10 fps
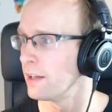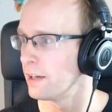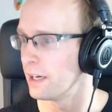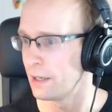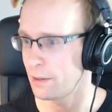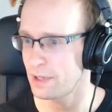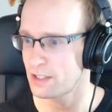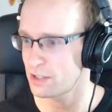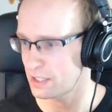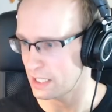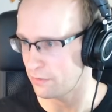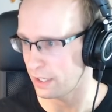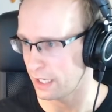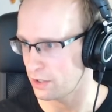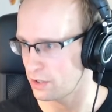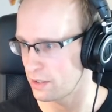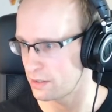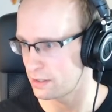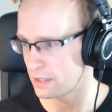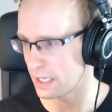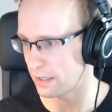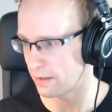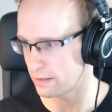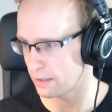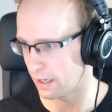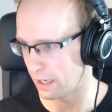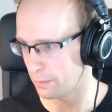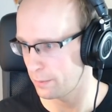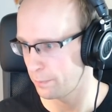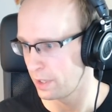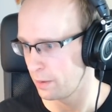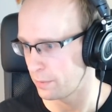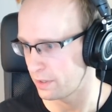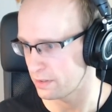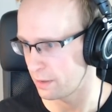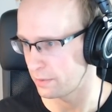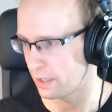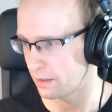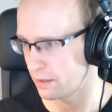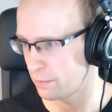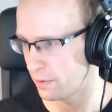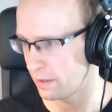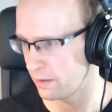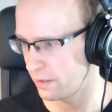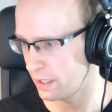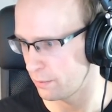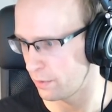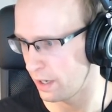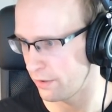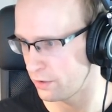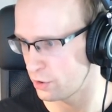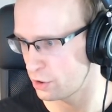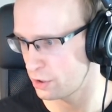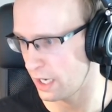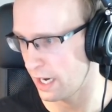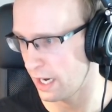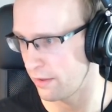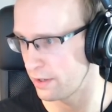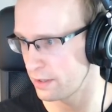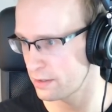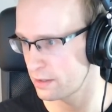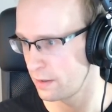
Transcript: Let me just see if I can actually just dig this up, because I think I'm rather to share this.